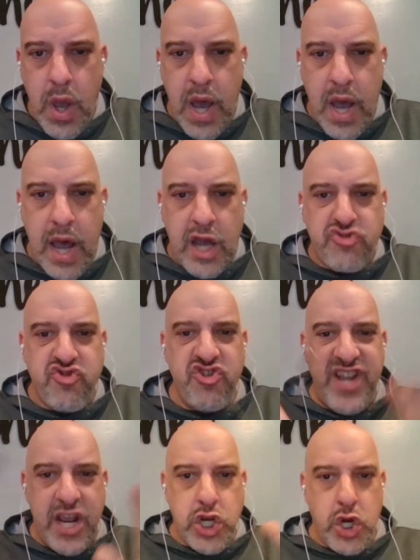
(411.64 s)
uh,
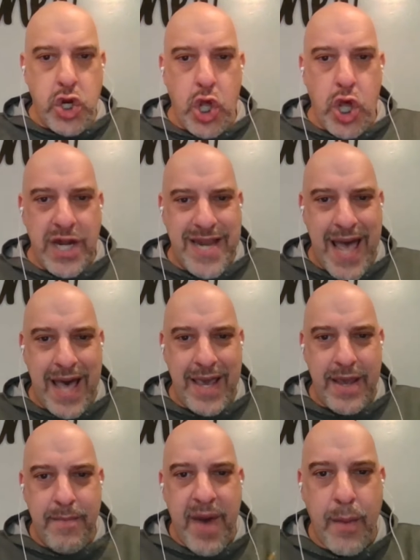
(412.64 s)
traditional
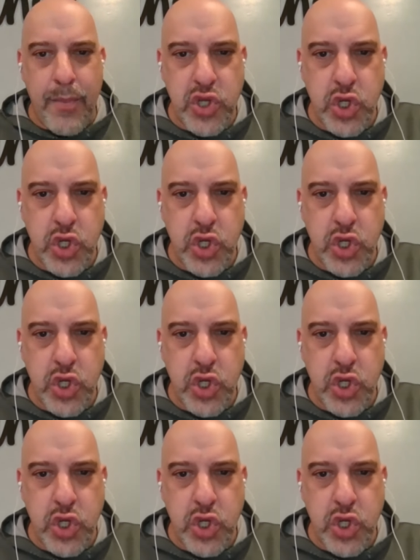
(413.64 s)
Italian mob